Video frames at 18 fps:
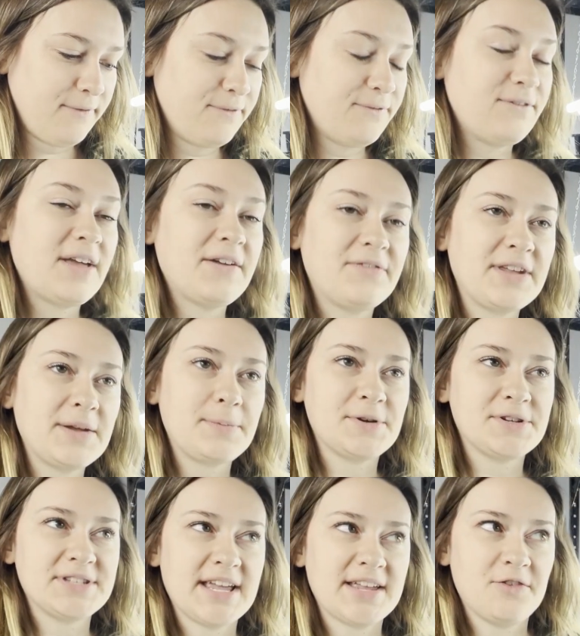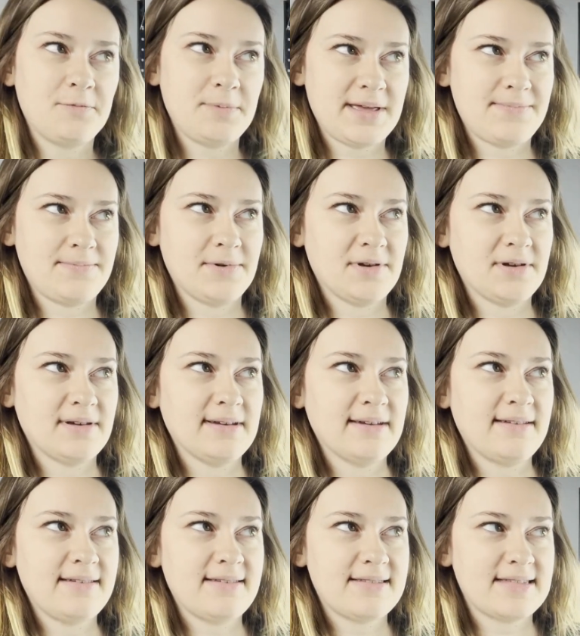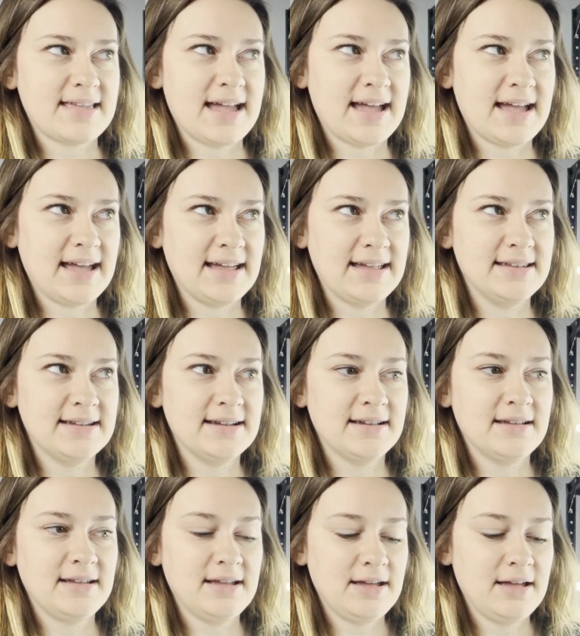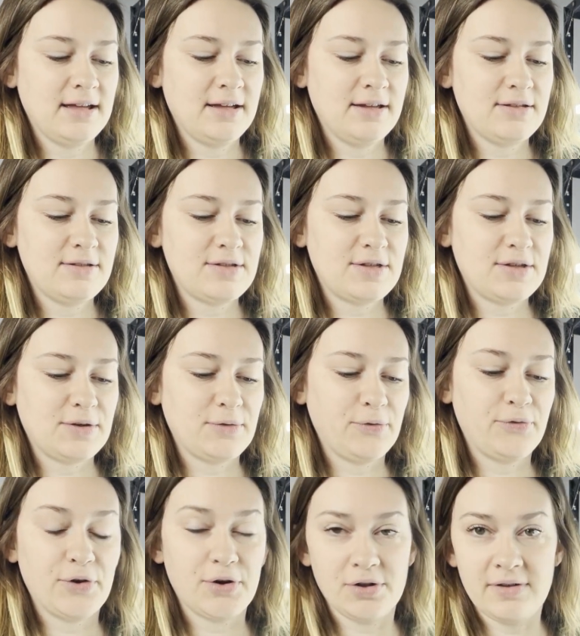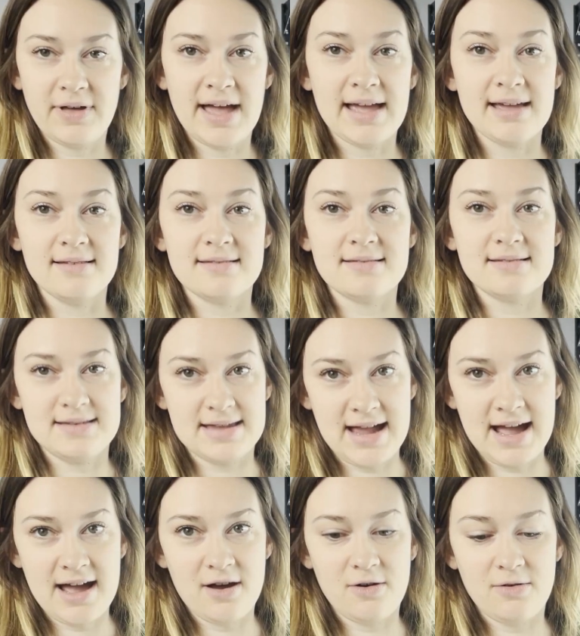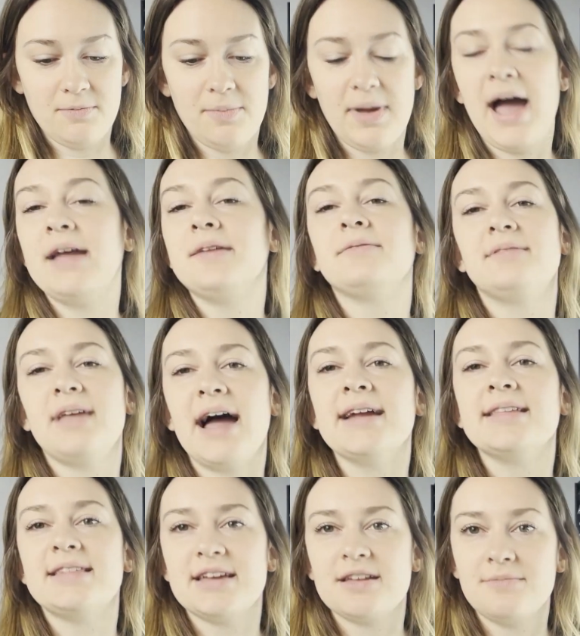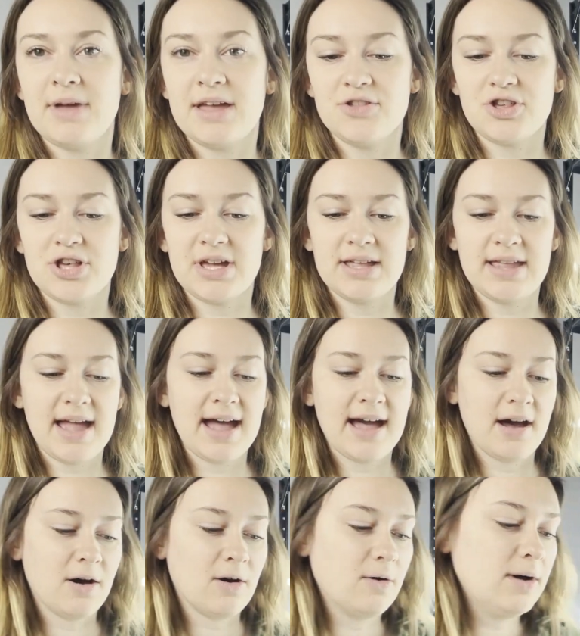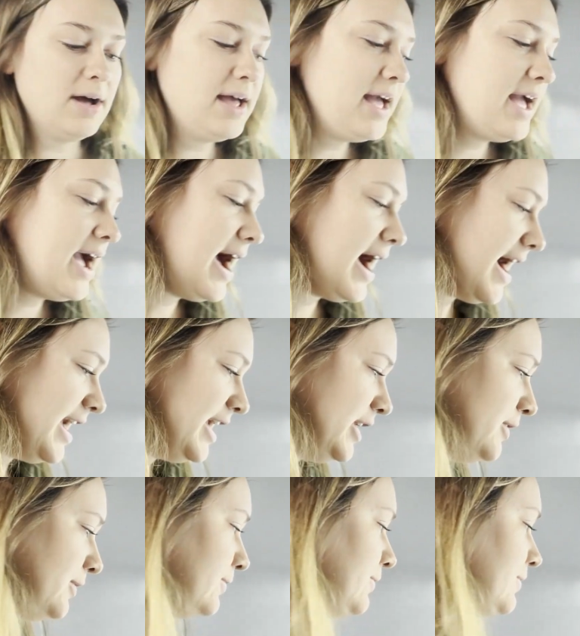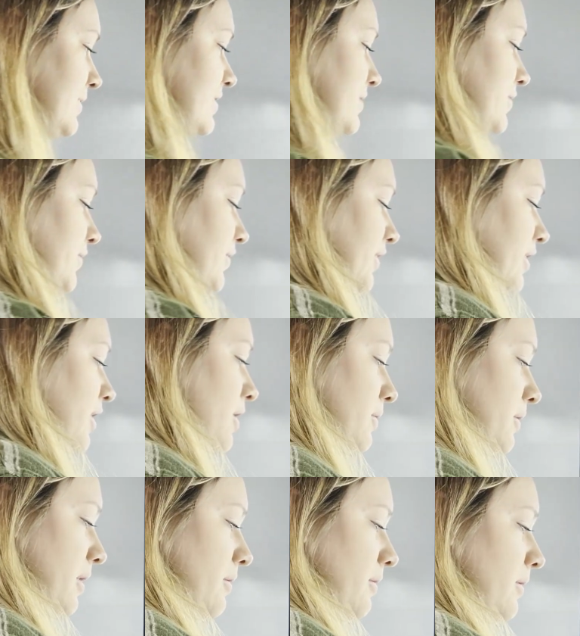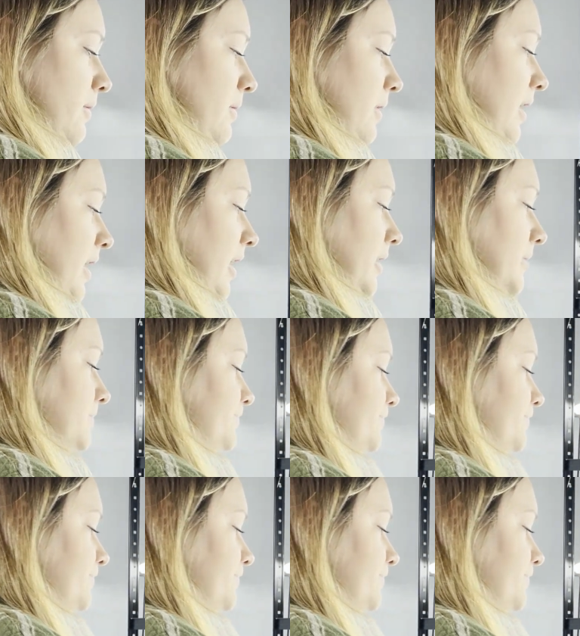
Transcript: 50% of people said to fertilize now. I did mention how I used the Cocoa Core